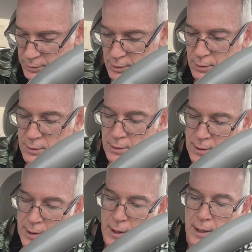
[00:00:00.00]
So,
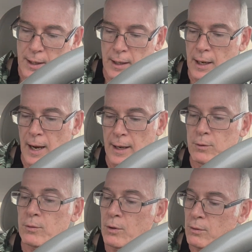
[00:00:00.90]
and again, I
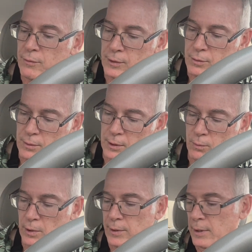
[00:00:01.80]
don't know if it's really
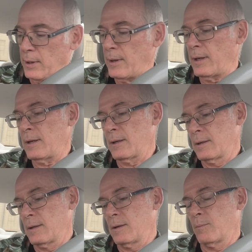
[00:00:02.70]
worth anything,
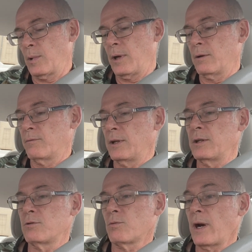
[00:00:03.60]
but I know
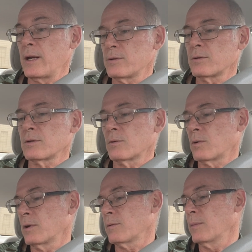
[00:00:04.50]
vintage razors are
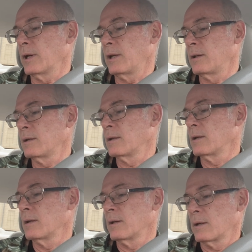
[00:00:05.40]
worth money,
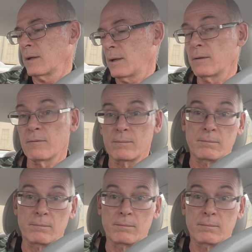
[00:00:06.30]
and